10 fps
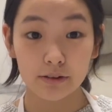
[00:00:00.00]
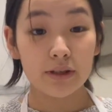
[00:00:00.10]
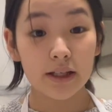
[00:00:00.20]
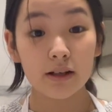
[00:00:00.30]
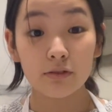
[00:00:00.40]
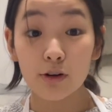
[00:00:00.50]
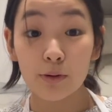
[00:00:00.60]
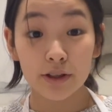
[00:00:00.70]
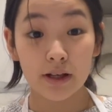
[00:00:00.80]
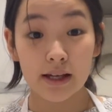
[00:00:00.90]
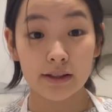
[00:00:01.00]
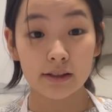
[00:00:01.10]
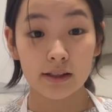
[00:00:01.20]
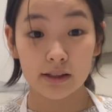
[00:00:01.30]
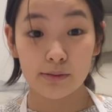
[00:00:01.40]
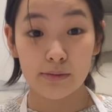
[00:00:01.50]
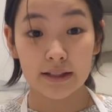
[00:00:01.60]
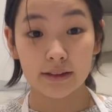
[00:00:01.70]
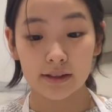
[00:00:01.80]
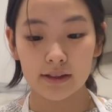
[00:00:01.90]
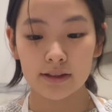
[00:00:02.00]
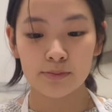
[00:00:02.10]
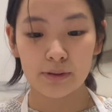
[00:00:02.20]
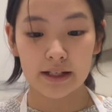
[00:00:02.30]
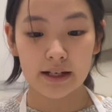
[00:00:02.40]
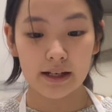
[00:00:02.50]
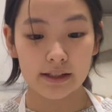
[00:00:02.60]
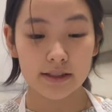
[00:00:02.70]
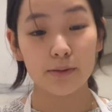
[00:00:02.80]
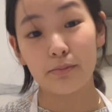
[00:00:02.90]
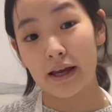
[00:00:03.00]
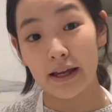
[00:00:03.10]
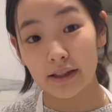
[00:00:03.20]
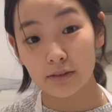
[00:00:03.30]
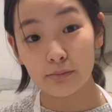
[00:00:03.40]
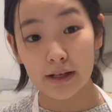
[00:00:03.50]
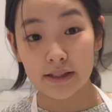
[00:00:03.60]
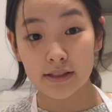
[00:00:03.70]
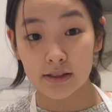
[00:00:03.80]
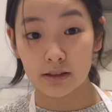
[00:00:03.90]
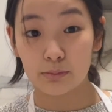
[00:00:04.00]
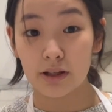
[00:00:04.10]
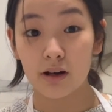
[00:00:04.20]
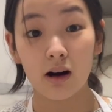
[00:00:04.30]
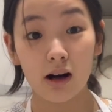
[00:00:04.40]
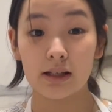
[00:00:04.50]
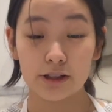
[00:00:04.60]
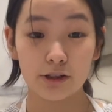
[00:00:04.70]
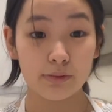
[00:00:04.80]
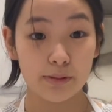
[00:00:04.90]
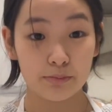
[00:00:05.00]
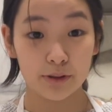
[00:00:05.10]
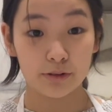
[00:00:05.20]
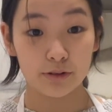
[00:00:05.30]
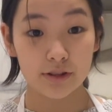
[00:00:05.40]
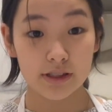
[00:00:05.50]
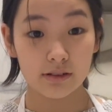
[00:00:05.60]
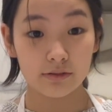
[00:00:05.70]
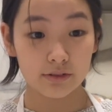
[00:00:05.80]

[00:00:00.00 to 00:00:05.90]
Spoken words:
Be careful when you're handling the madeleines because the pan might still be hot and you might burn yourself.